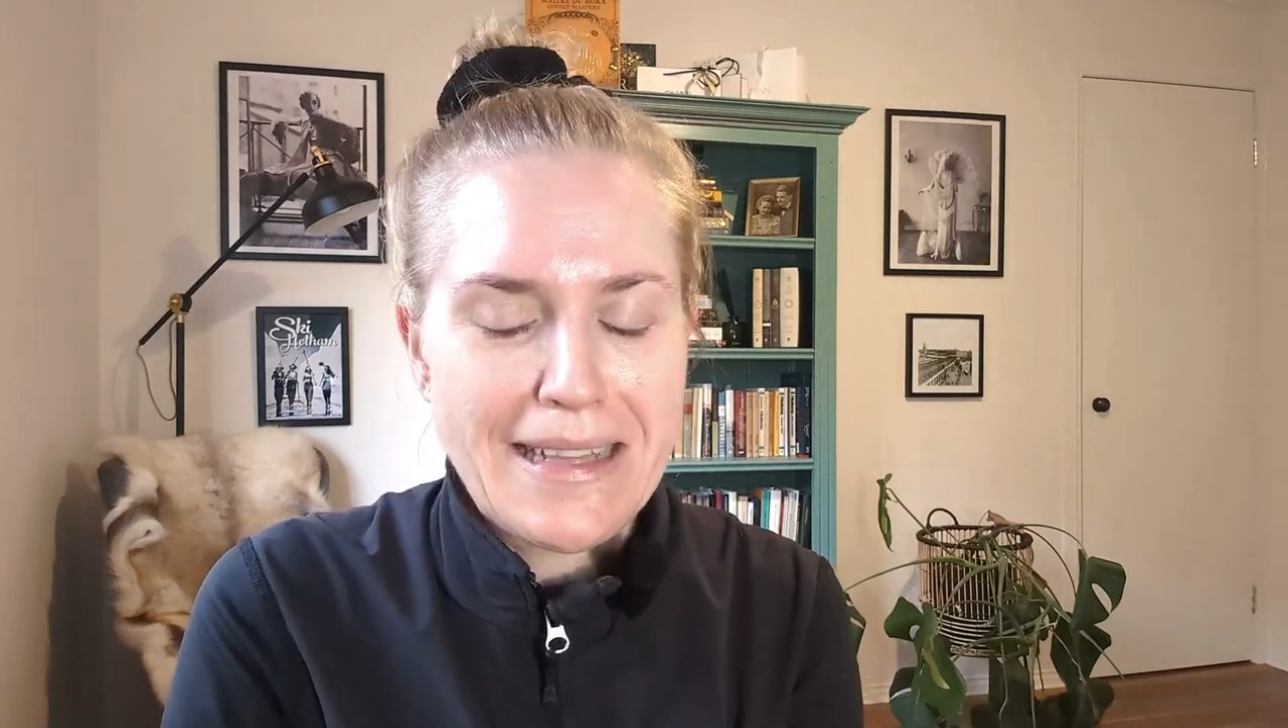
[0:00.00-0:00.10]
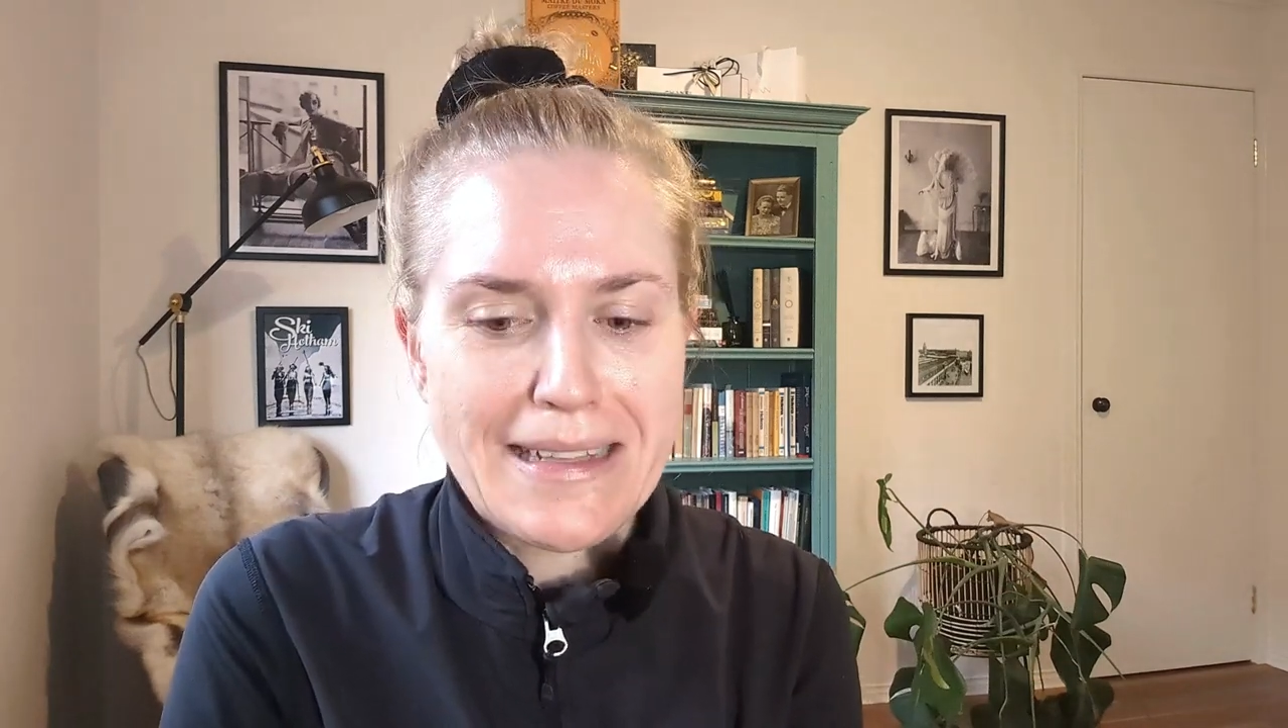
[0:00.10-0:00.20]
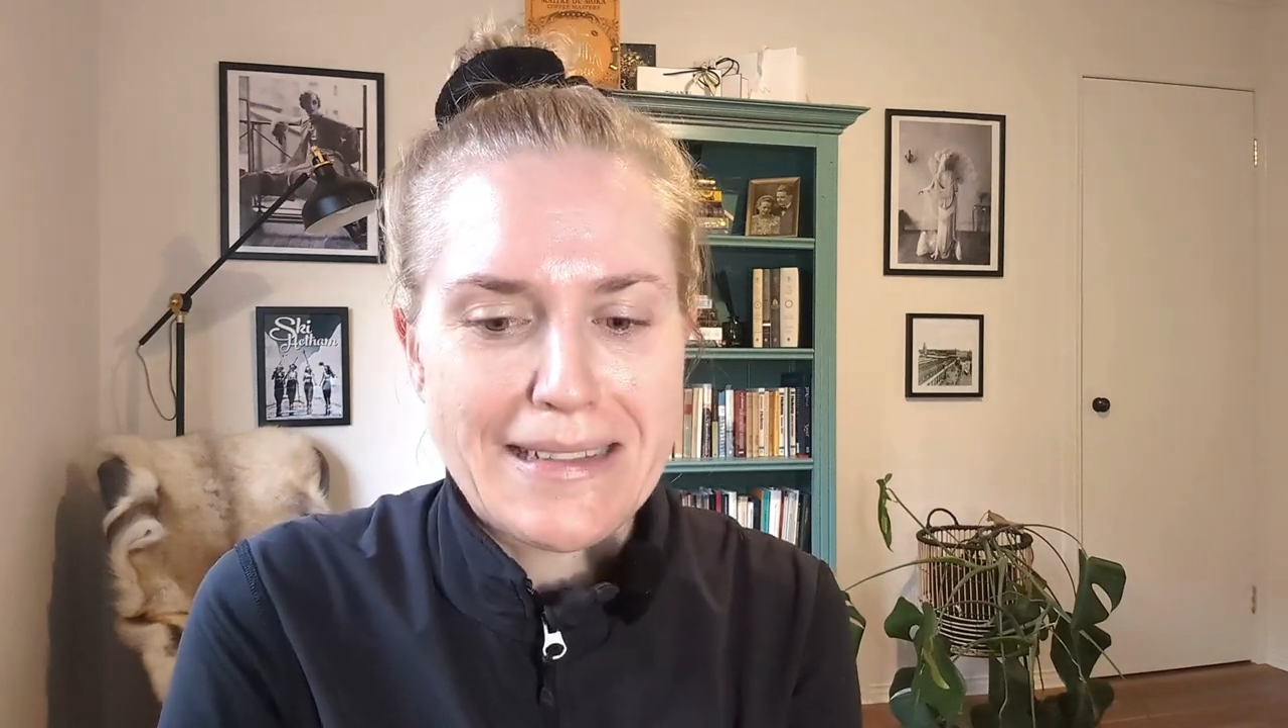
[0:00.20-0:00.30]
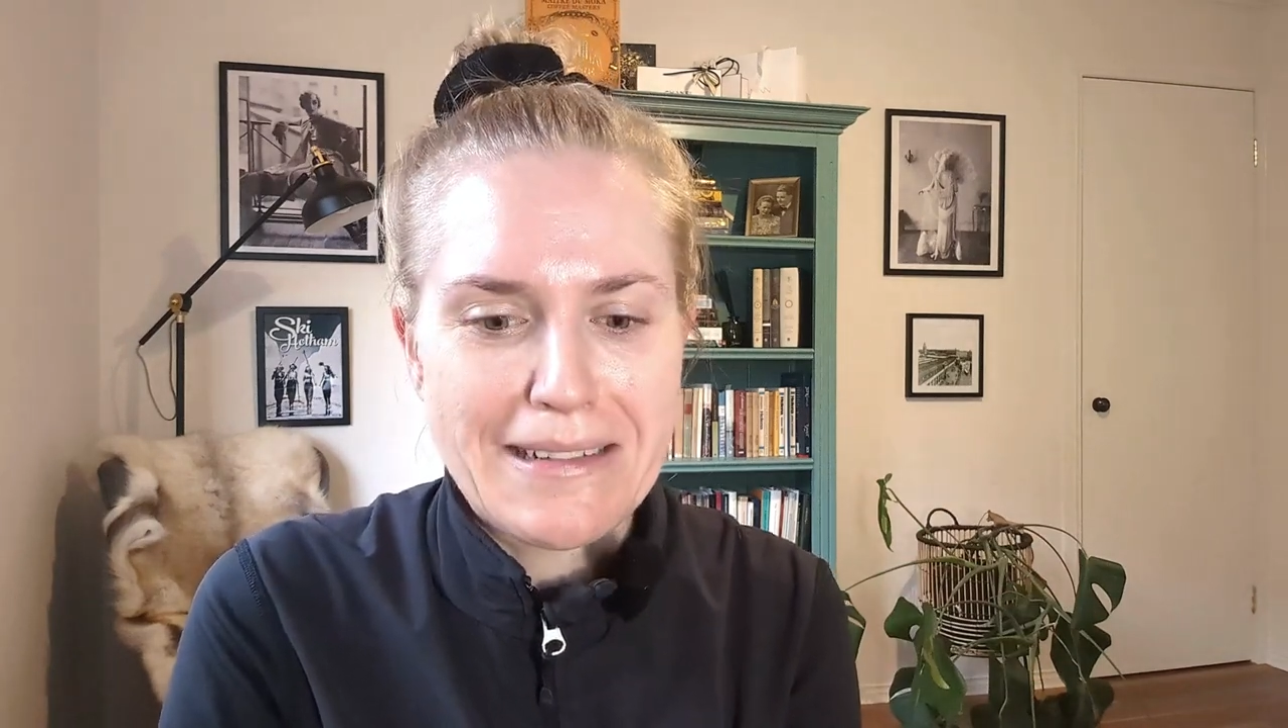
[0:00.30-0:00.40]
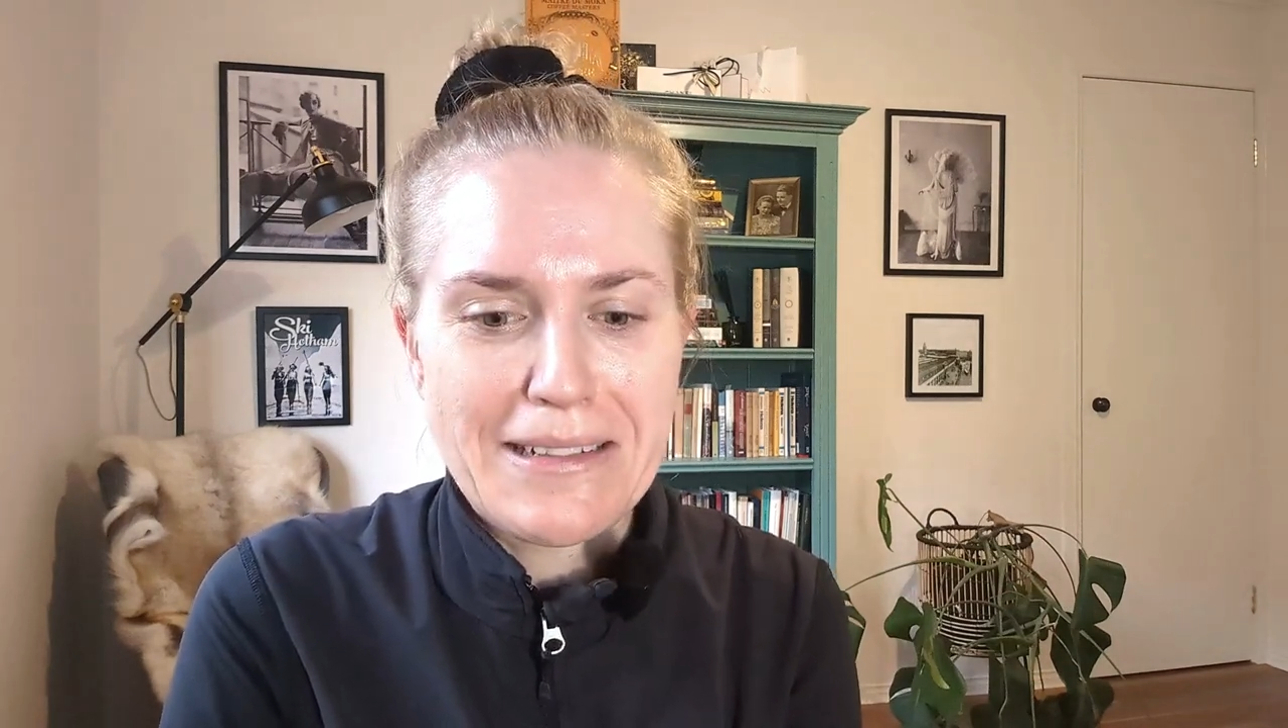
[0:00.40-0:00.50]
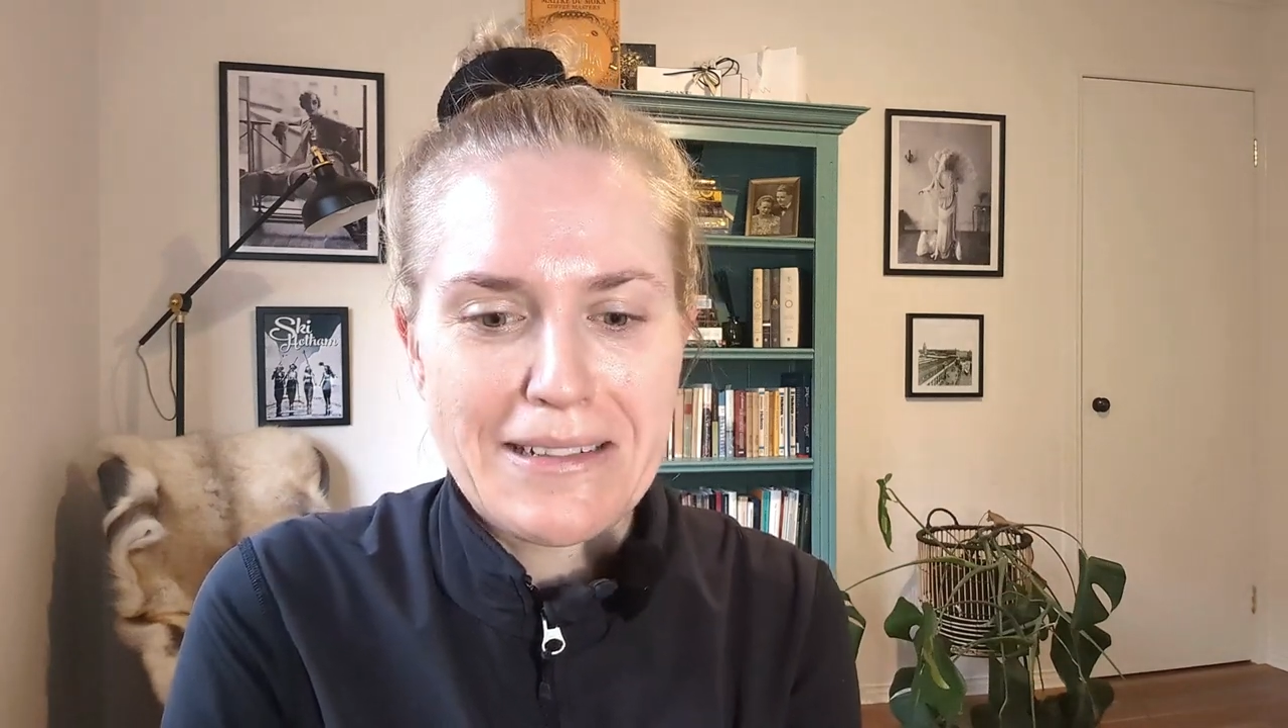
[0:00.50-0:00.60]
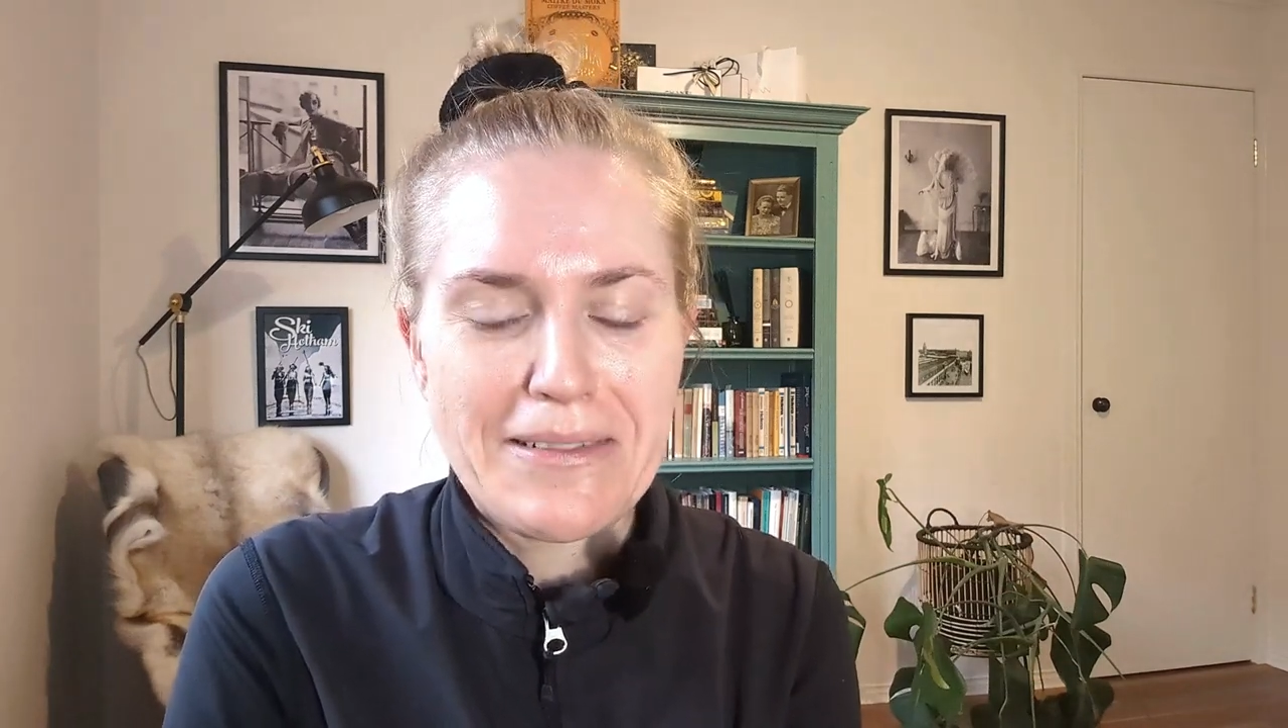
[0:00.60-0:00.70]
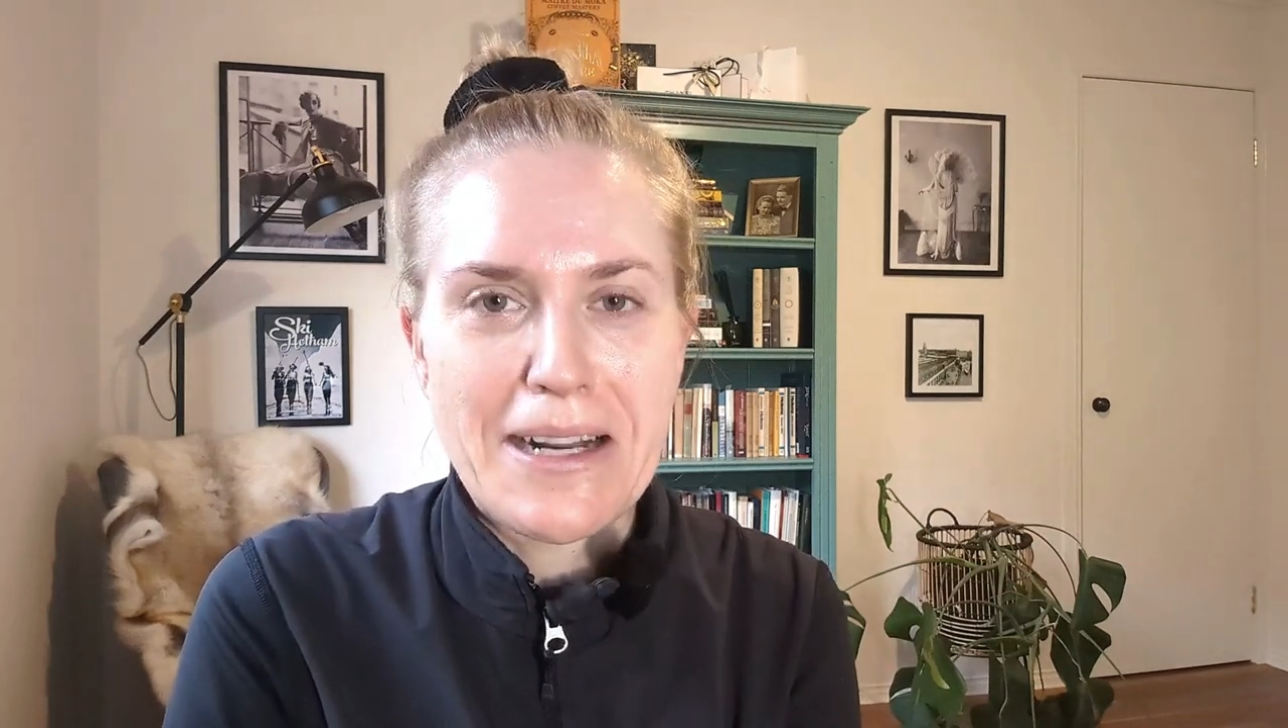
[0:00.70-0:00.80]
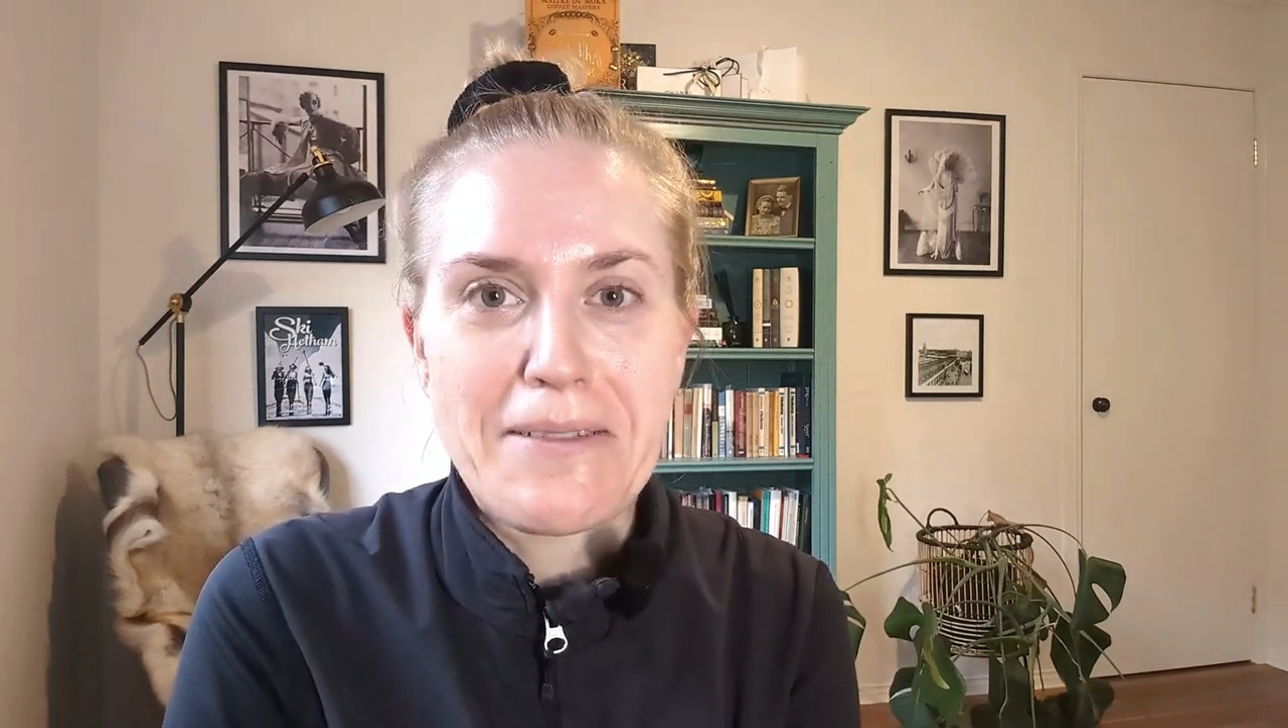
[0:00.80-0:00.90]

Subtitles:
That's kind of what